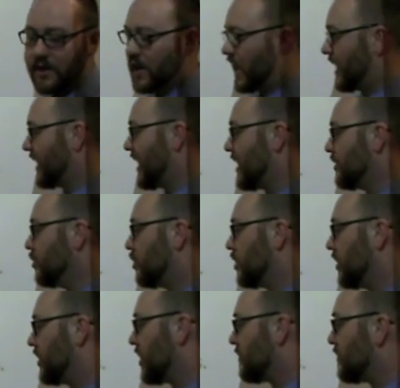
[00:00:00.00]
And again, you
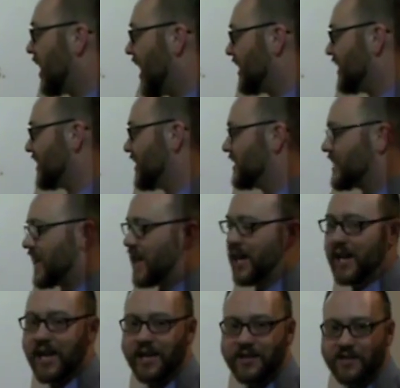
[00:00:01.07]
could combine this and say
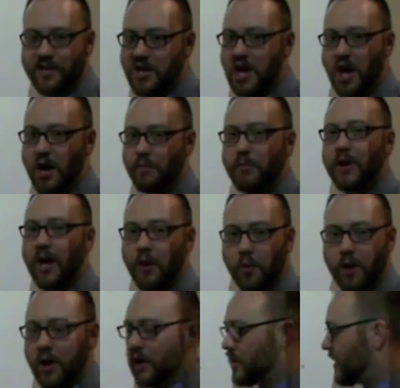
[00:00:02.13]
hinnigs, but I
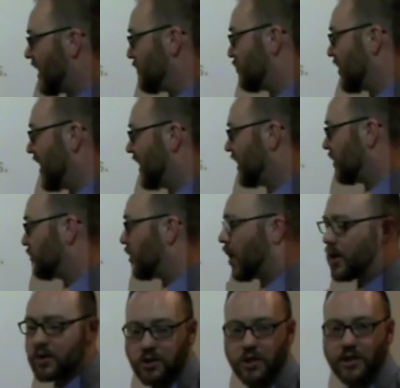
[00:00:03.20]
wanted to break it
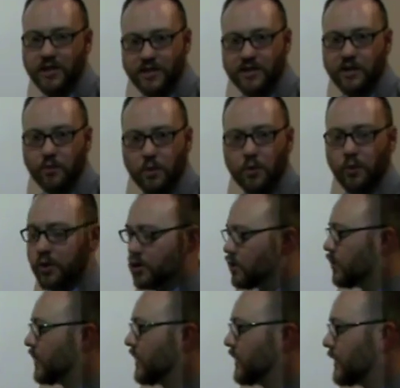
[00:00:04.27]
apart so you can see what we're
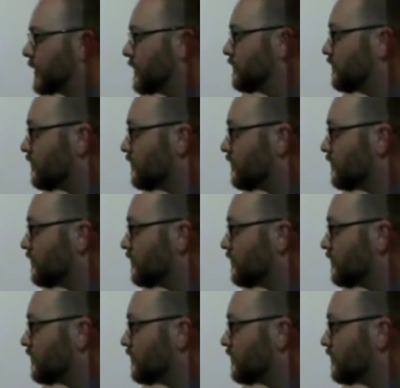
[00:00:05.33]
doing here.